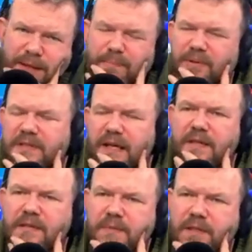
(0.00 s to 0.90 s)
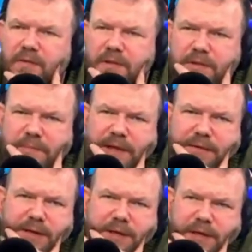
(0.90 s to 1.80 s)
They pretend to be cross
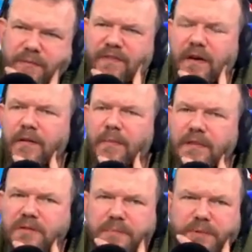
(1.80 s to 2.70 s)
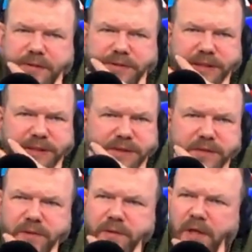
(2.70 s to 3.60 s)
about environmental
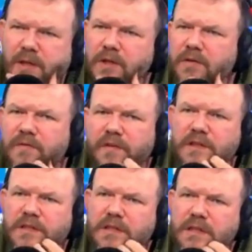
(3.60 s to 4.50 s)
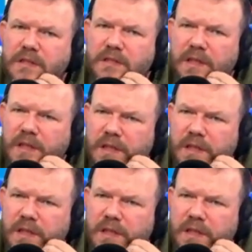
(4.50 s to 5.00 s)
protesters or universities